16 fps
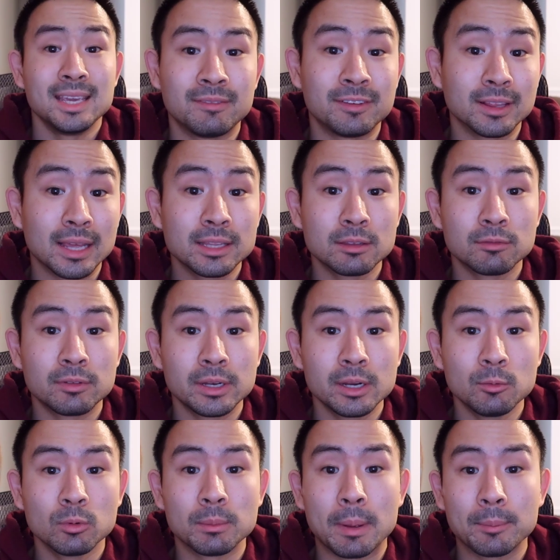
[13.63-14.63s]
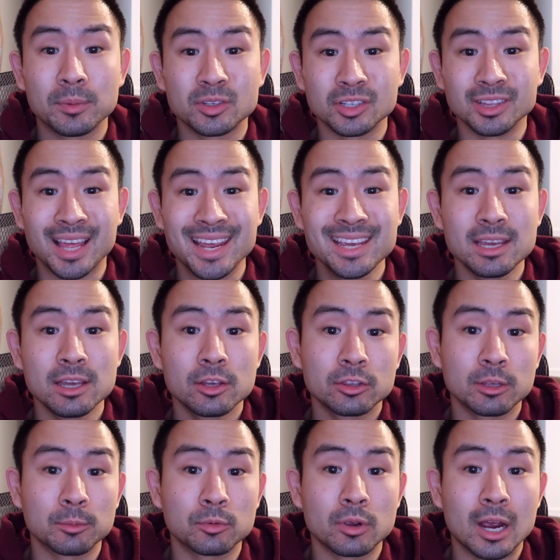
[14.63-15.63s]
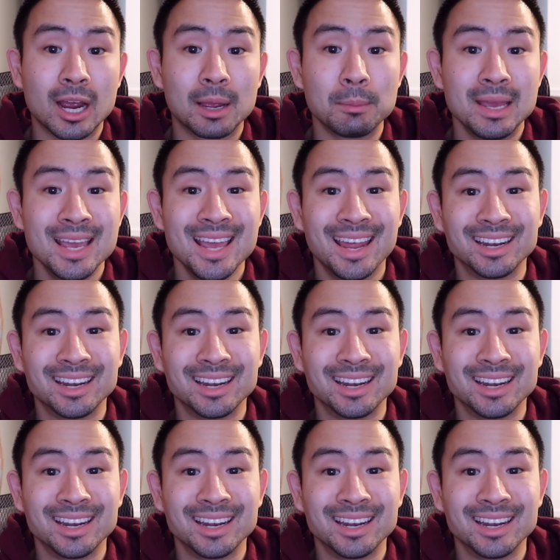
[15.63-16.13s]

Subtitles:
If you liked the video, remember to like, subscribe,